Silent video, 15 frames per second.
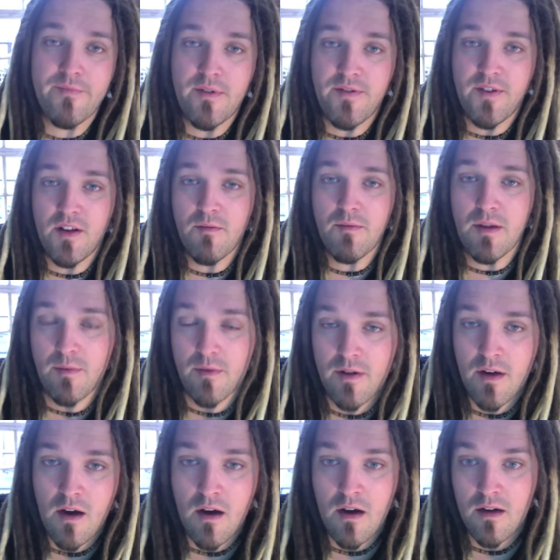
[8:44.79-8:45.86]
If you know people
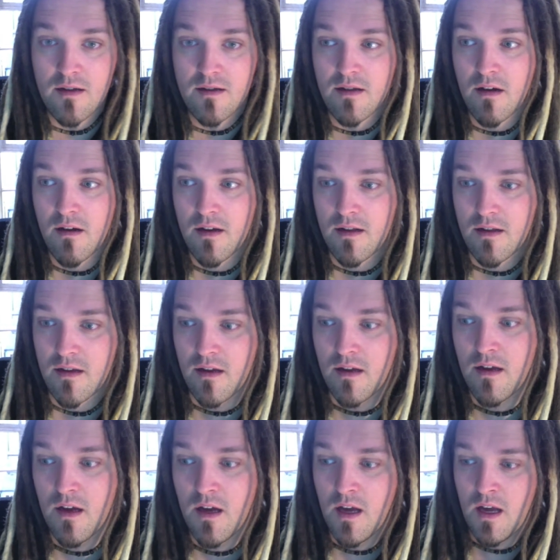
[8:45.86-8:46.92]
that are starting
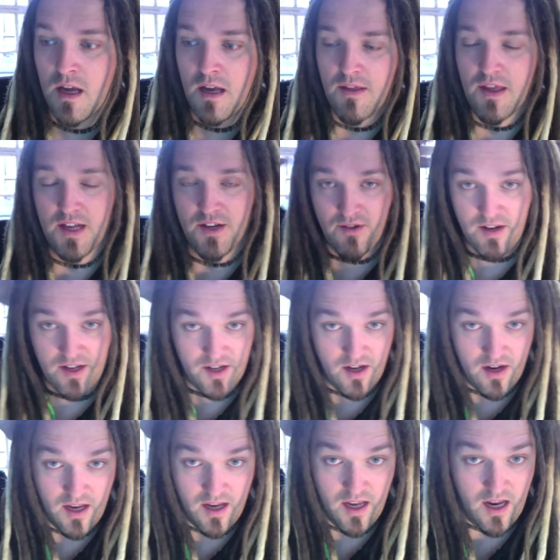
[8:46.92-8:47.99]
their dread
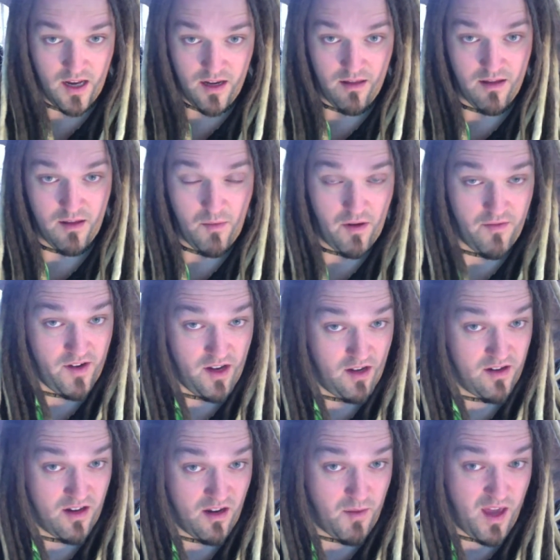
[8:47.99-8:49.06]
journey and you think my videos
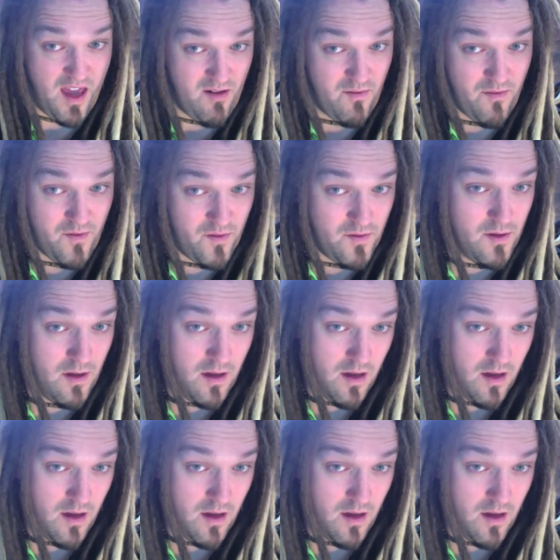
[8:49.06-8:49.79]
are going to be helpful,